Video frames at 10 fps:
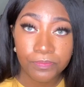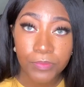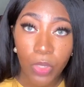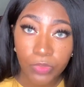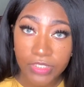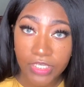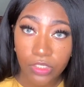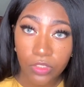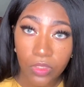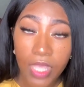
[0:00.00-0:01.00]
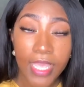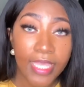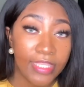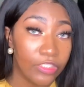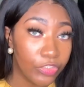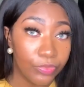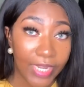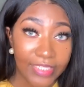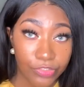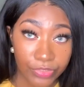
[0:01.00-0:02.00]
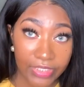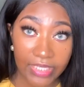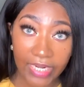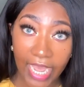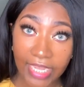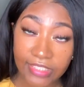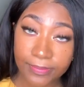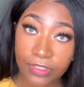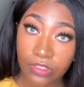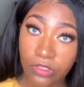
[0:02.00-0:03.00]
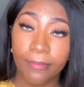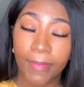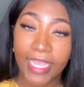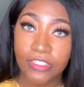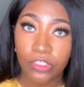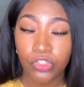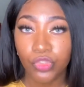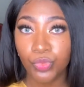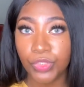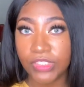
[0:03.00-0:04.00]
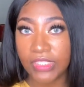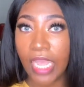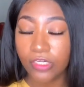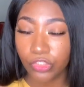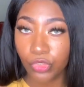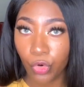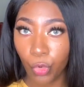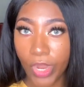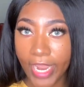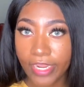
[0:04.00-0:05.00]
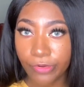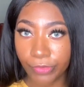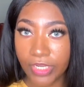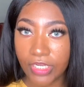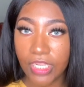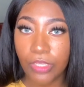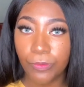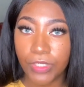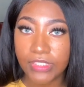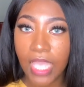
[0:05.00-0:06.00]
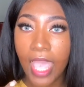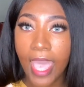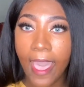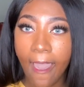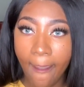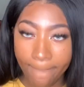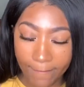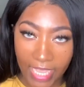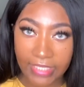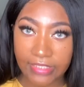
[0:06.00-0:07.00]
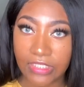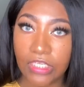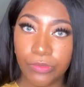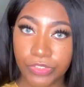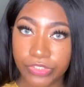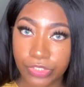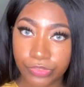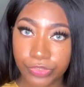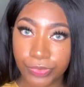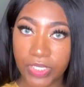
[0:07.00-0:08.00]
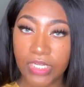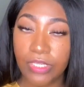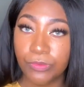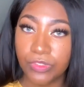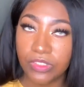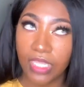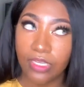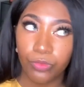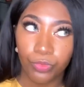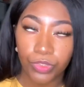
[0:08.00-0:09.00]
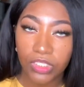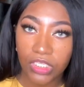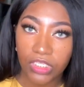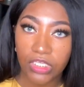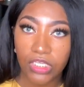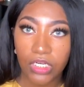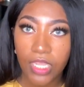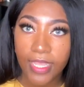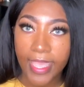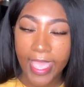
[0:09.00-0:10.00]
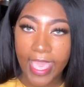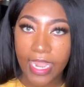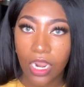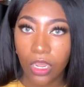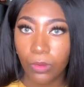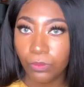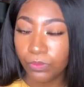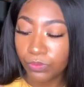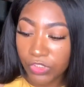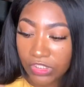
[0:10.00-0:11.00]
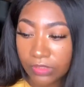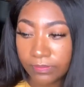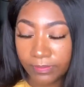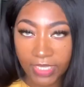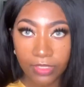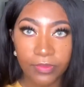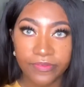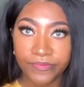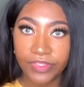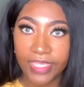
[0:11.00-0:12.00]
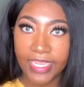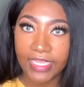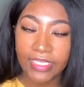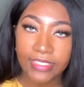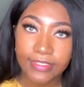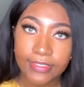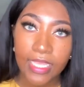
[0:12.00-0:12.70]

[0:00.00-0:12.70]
hotel, and then 2 nights you stay in the hospital. My surgeon was Dr. Jorge Green, who was amazing. He was so sweet. He was like really good at just making me feel at ease.